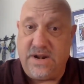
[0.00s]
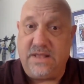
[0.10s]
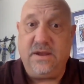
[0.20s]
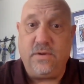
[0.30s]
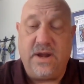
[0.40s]
But I
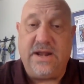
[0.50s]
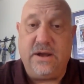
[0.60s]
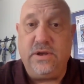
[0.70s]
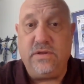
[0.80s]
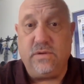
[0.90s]
think right
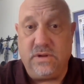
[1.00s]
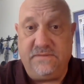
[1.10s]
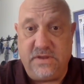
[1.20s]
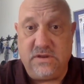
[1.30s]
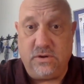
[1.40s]
now he
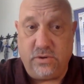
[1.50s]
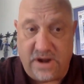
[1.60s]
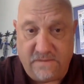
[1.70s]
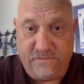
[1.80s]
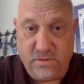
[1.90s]
certainly fits in
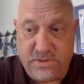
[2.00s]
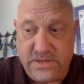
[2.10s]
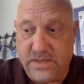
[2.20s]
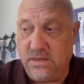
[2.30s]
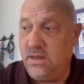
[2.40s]
your outfield
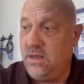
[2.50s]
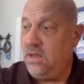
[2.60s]
plans.